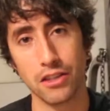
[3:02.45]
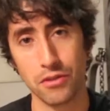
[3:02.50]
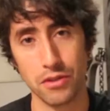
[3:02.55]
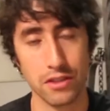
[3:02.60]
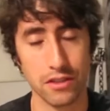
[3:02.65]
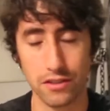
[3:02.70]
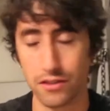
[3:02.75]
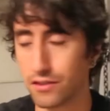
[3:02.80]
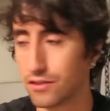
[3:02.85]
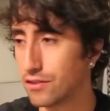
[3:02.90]
doing
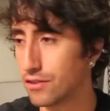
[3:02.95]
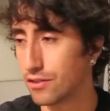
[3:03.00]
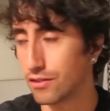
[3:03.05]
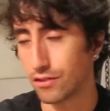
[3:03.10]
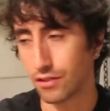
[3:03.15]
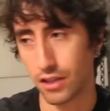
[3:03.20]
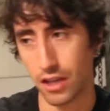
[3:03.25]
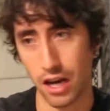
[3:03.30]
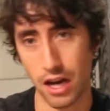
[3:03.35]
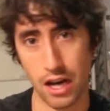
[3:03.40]
just
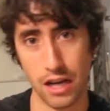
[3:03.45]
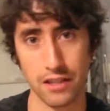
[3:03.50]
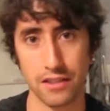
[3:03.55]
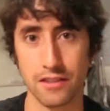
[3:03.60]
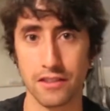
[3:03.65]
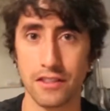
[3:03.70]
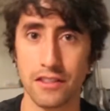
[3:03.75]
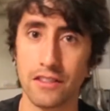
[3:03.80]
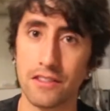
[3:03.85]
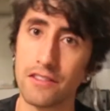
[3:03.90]

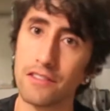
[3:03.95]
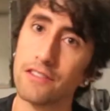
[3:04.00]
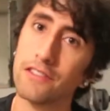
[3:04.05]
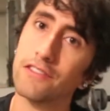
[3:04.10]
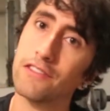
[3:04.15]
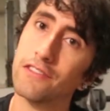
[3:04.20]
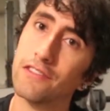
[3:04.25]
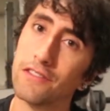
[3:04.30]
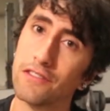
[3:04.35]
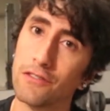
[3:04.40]
constant
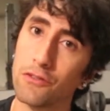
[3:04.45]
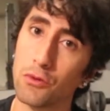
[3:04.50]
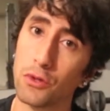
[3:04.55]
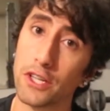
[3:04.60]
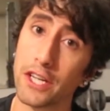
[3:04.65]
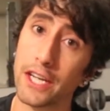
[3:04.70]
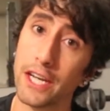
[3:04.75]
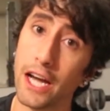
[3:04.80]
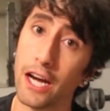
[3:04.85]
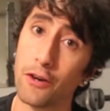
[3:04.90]

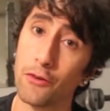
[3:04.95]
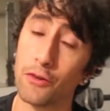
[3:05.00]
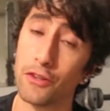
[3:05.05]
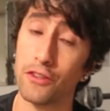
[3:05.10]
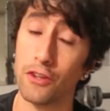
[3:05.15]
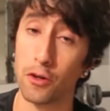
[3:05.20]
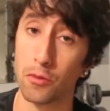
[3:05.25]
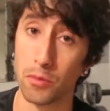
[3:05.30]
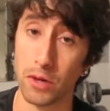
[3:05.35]
working out with no